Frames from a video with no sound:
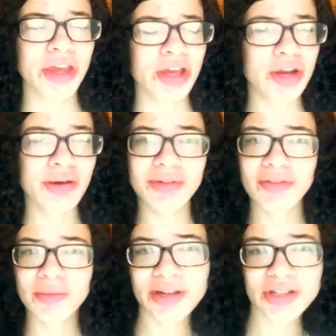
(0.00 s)
No, I've
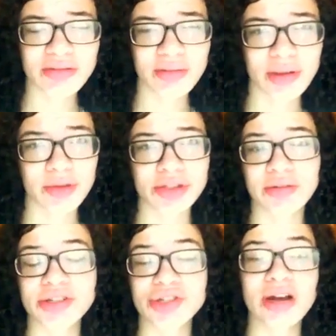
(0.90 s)
never been ashamed of being
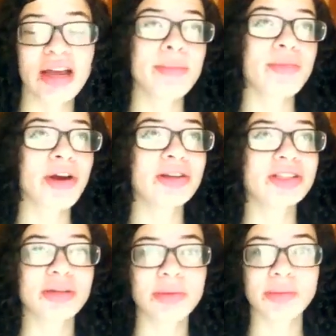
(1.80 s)
multiracial. I am proud to
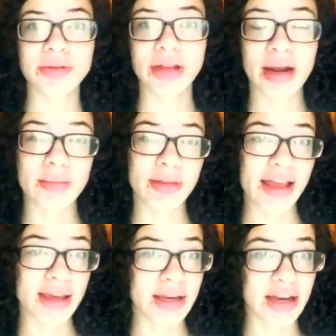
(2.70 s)
tell people that I am
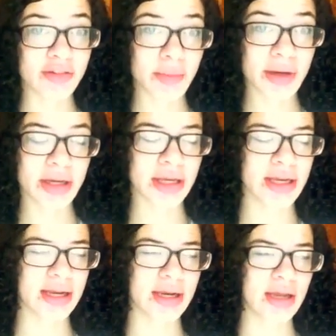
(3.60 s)
black and Native American,
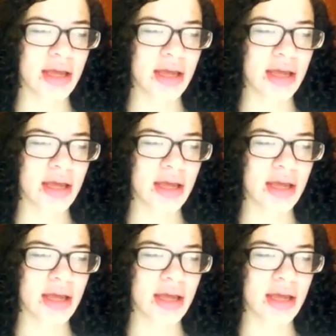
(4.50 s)
and